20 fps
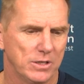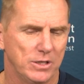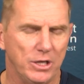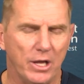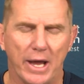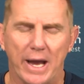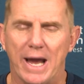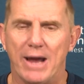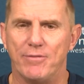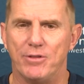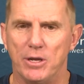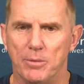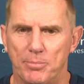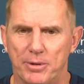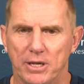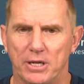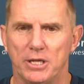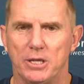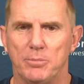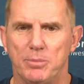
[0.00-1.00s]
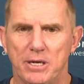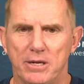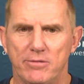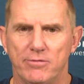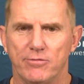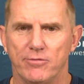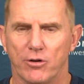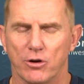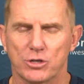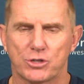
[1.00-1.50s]
Yeah, they have the ability to be
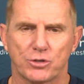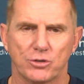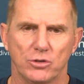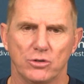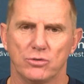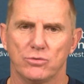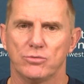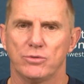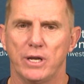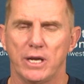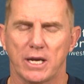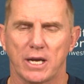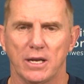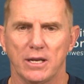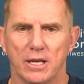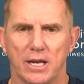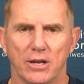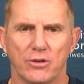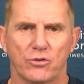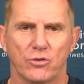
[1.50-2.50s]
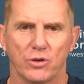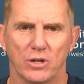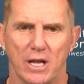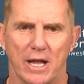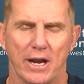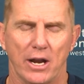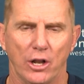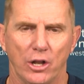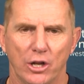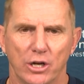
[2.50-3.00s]
versatile. They can get to a
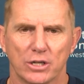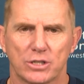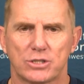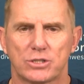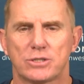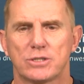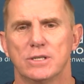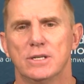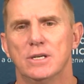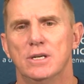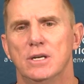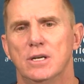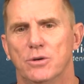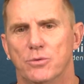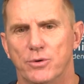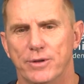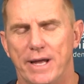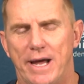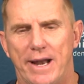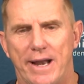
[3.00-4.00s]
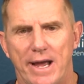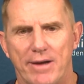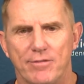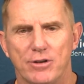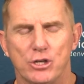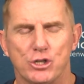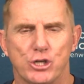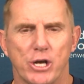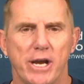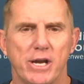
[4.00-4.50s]
lot of looks without
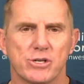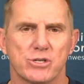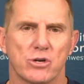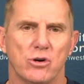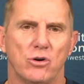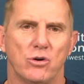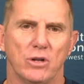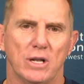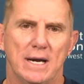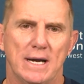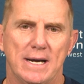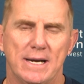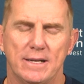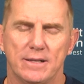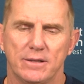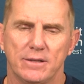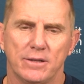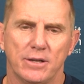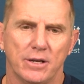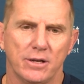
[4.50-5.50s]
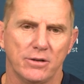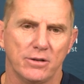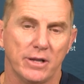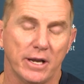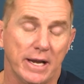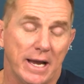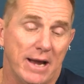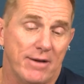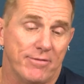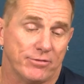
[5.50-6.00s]
having to change a whole lot.
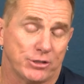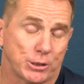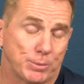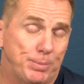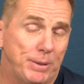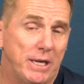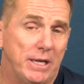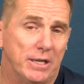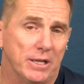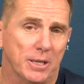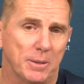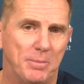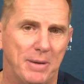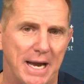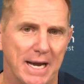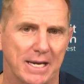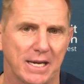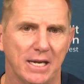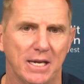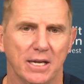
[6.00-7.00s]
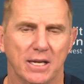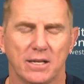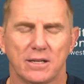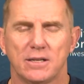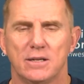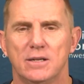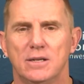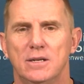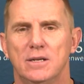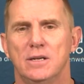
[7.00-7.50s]
They have speed in the back
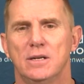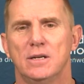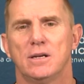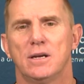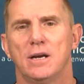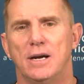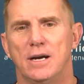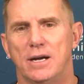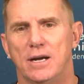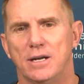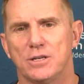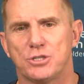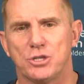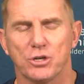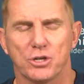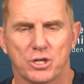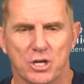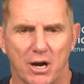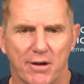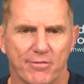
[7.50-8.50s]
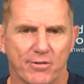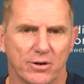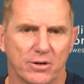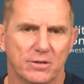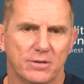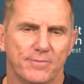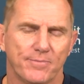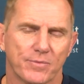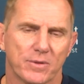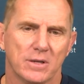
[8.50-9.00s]
end to
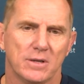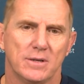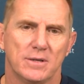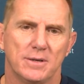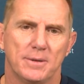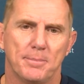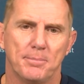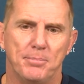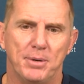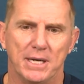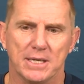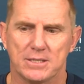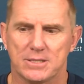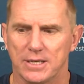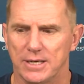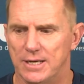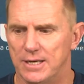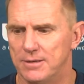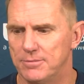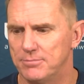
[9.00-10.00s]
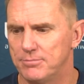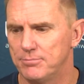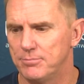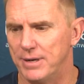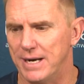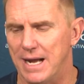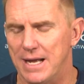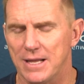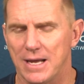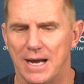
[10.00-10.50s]
cover. But
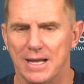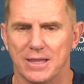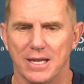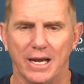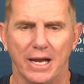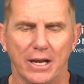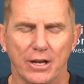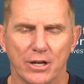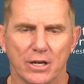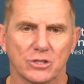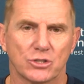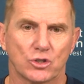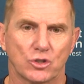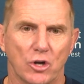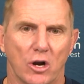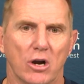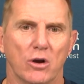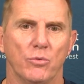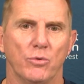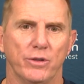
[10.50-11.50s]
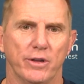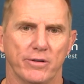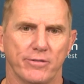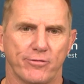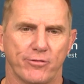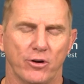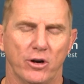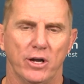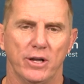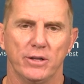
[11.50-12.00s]
I think it does start with their
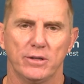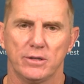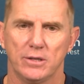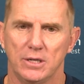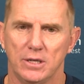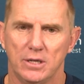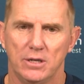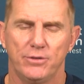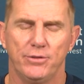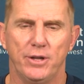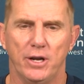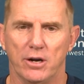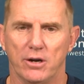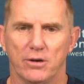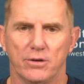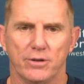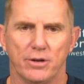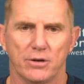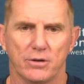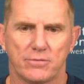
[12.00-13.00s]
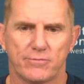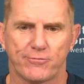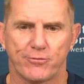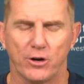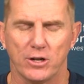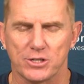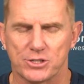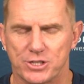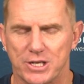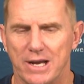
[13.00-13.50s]
front. Their
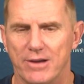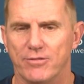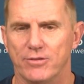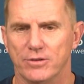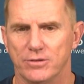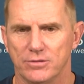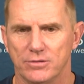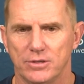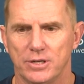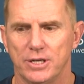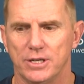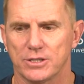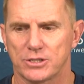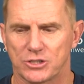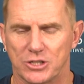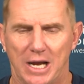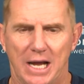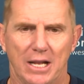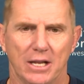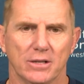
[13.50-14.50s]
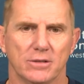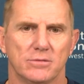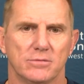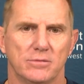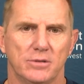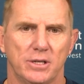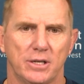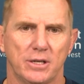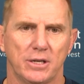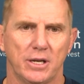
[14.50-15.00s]
front seven is solid
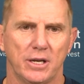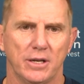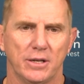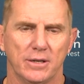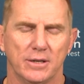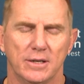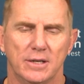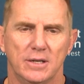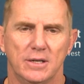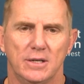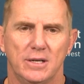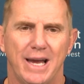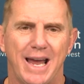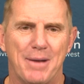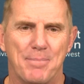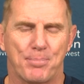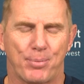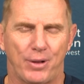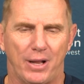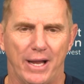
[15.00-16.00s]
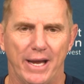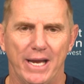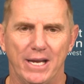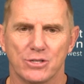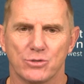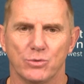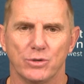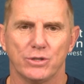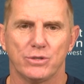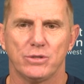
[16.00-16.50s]
and
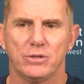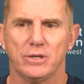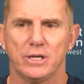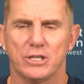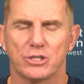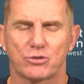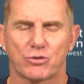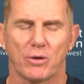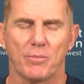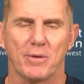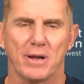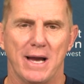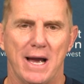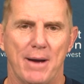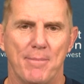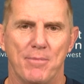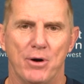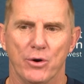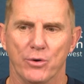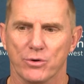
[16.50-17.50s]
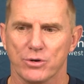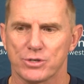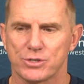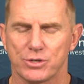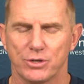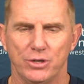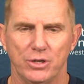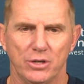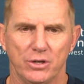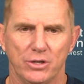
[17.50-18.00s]
plays with extremely high motor.
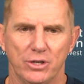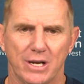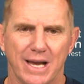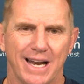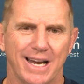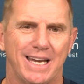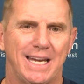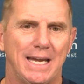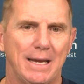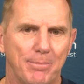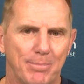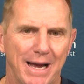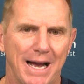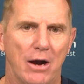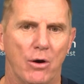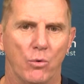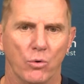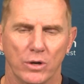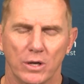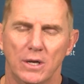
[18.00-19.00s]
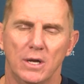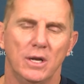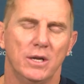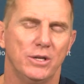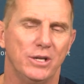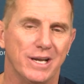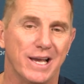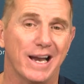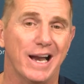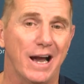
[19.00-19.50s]
So you got to keep out.
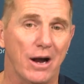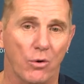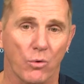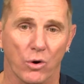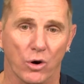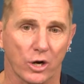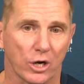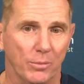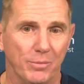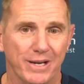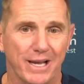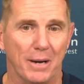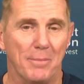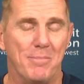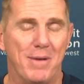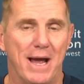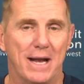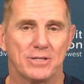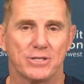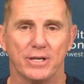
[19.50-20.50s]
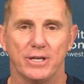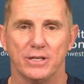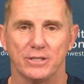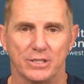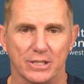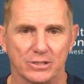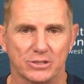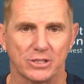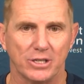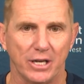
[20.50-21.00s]
You got to outwork them. You got to match that
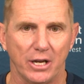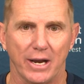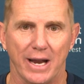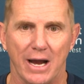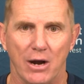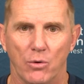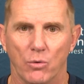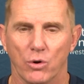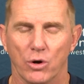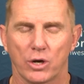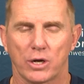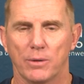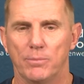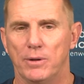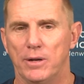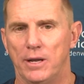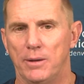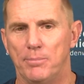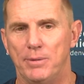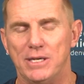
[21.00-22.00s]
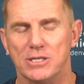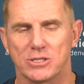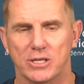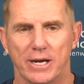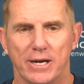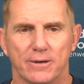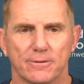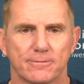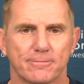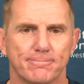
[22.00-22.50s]
intensity and outwork them and be
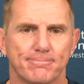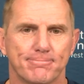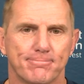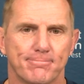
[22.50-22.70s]
sound.